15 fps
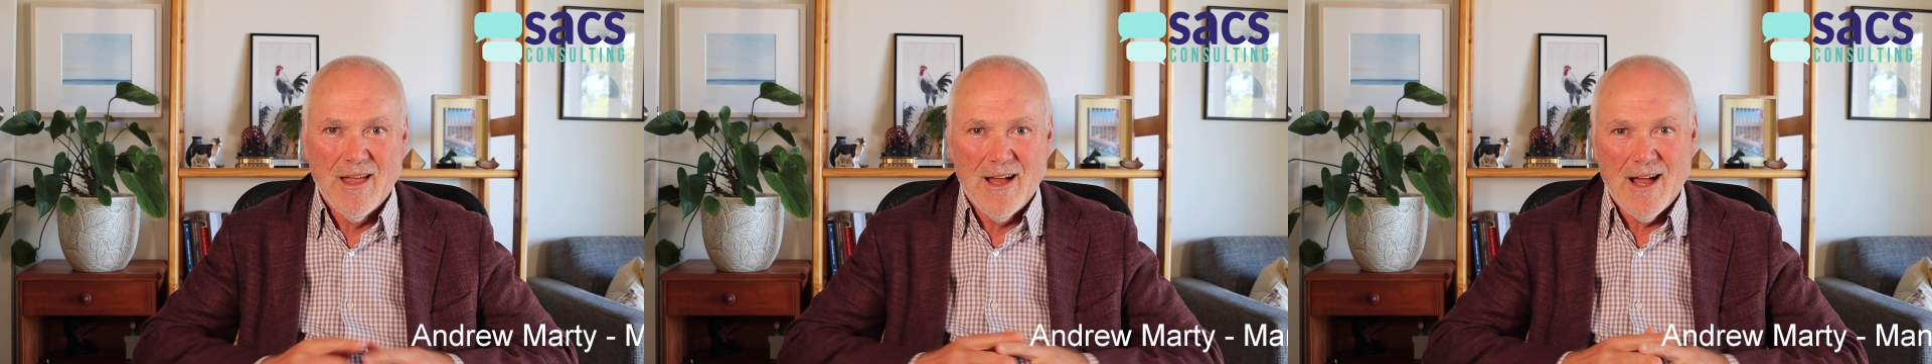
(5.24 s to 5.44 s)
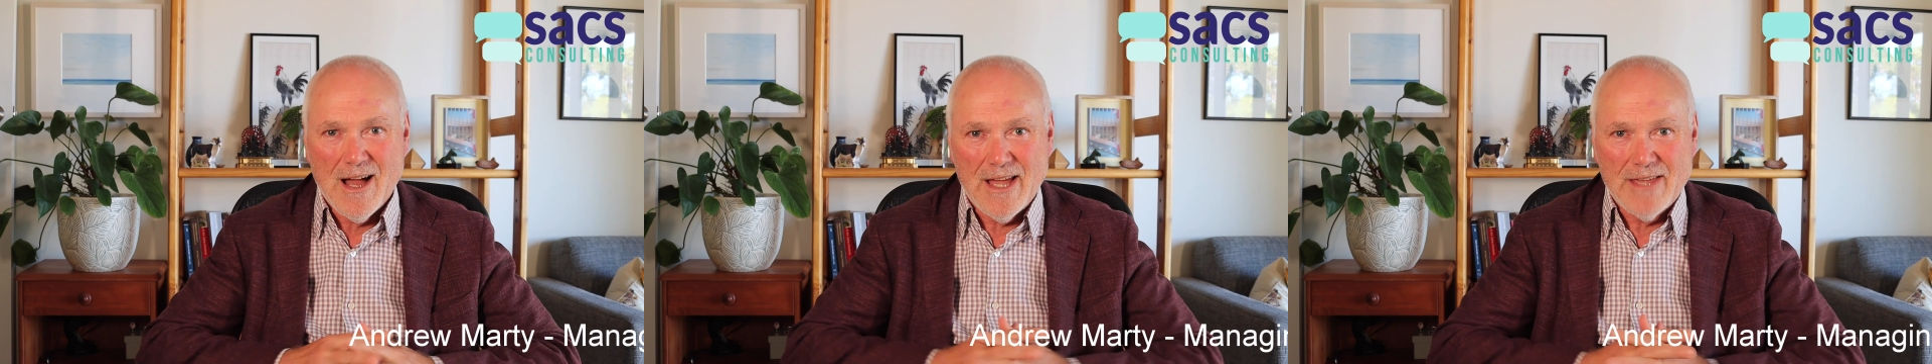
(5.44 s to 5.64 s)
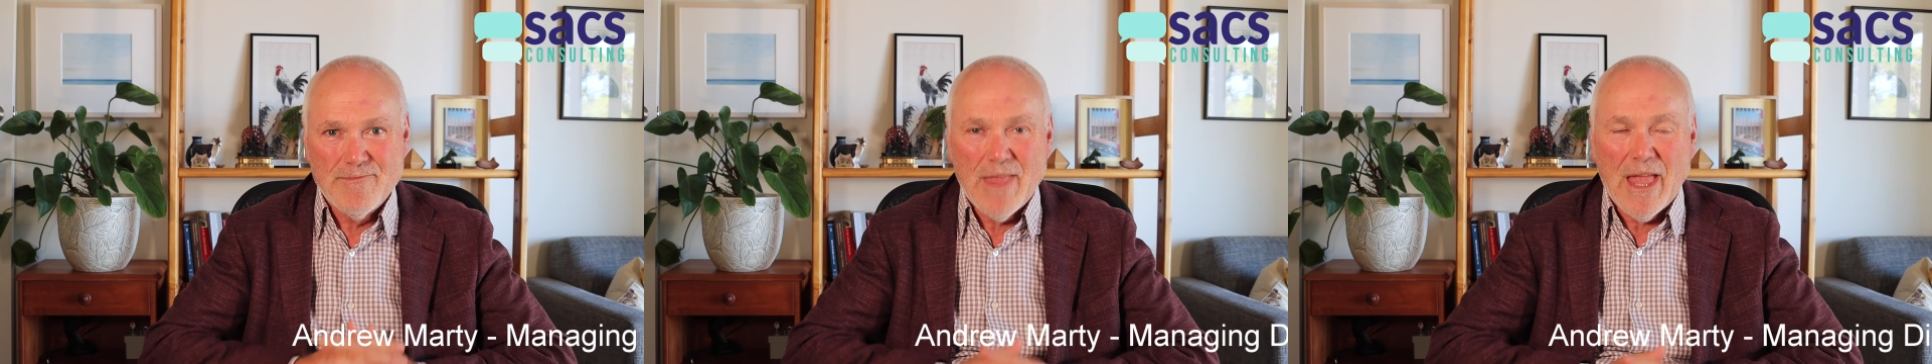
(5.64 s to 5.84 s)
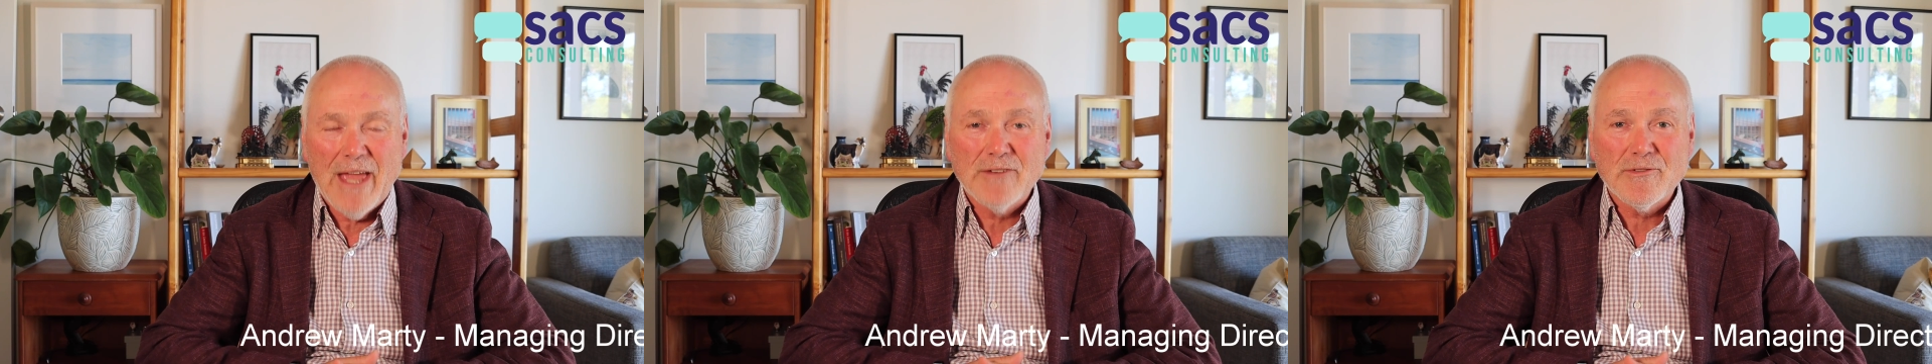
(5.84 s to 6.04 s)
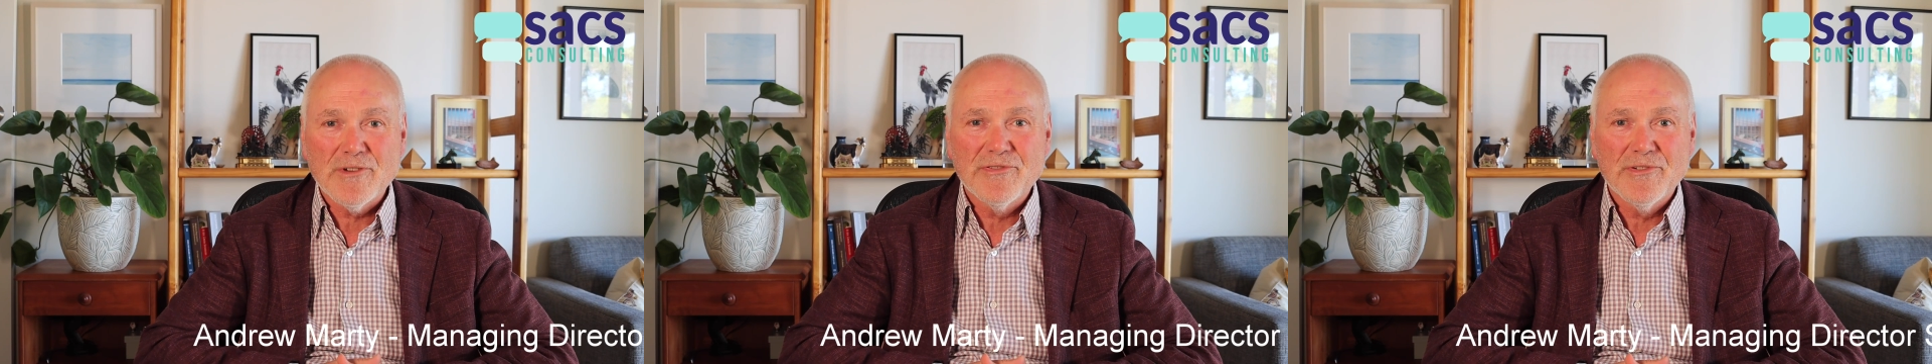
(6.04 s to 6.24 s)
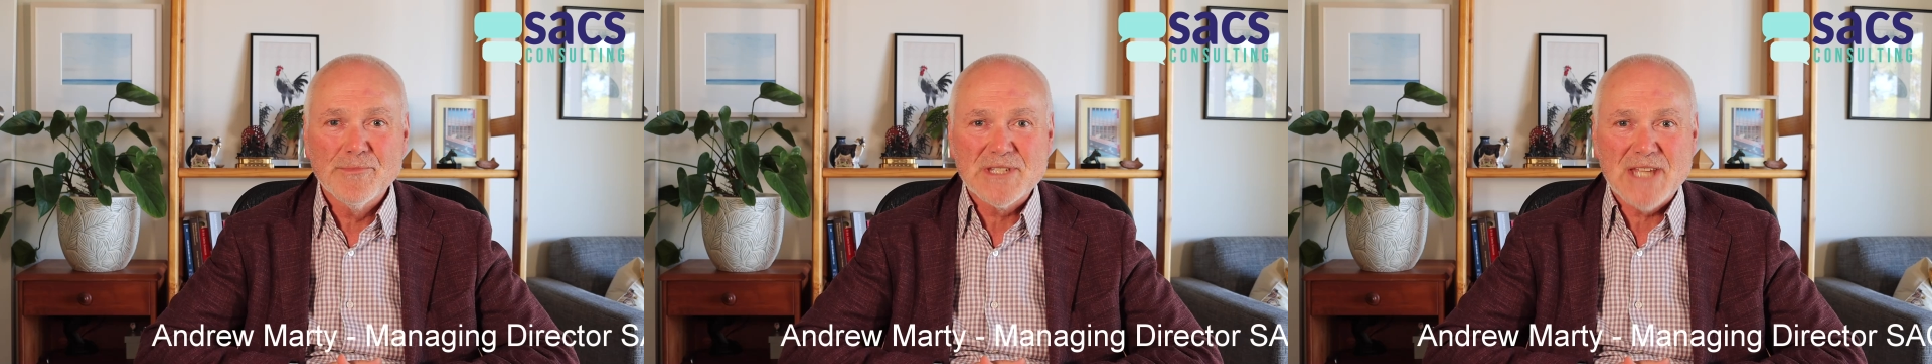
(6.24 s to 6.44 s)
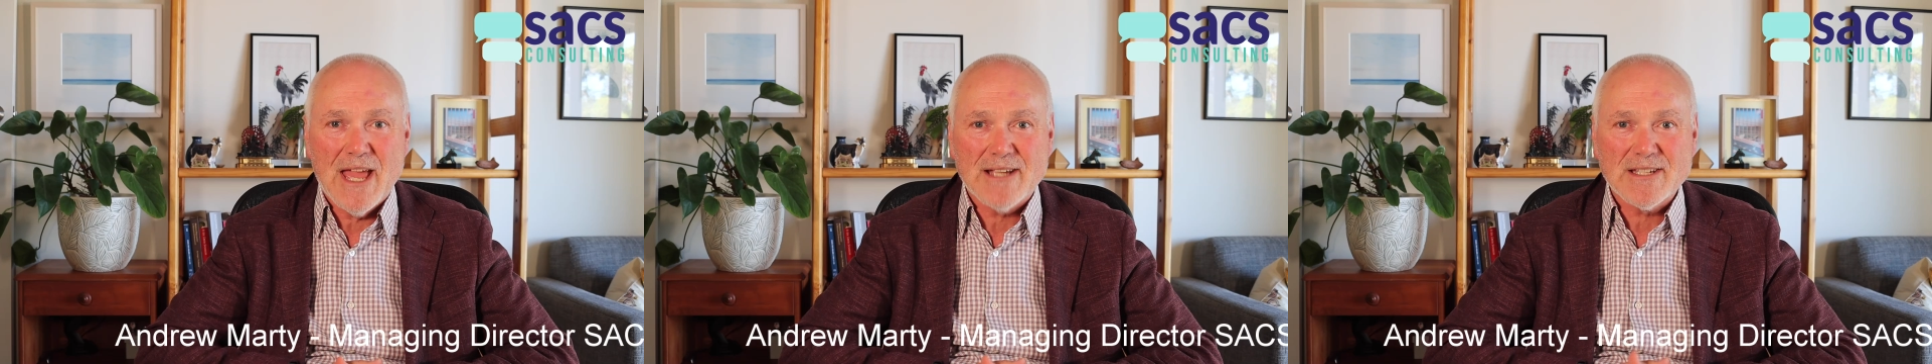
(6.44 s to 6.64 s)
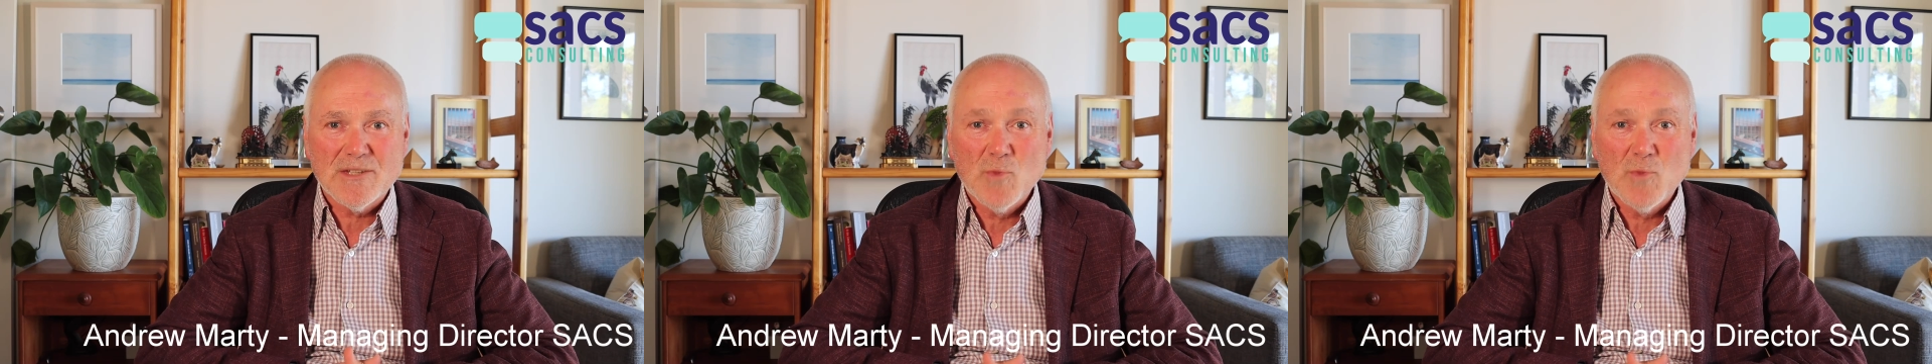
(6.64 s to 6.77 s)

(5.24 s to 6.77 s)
Hi, Andrew from SACS,